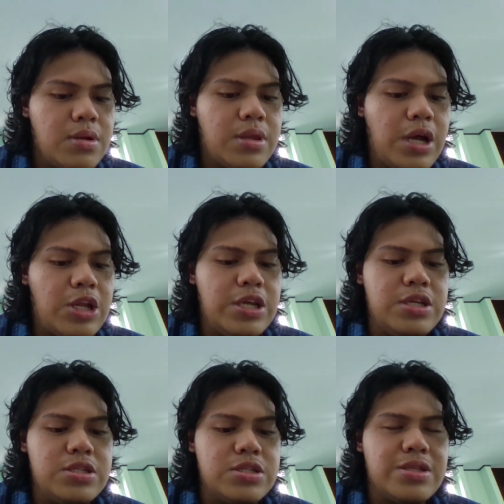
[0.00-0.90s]
That
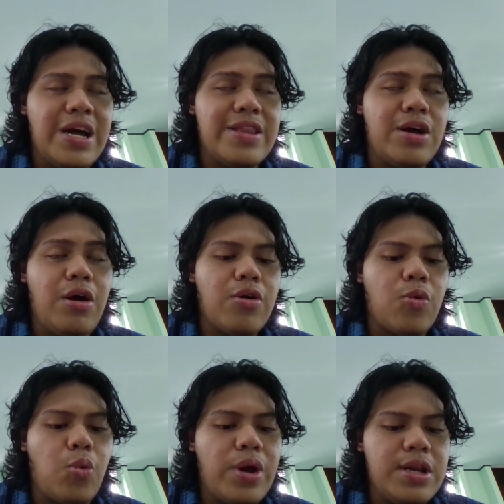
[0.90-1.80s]
are
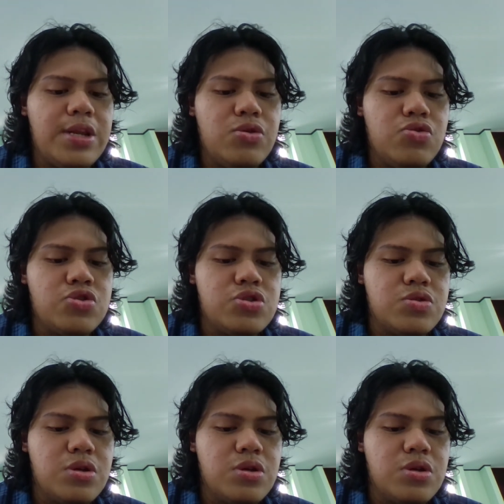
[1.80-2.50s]
widely used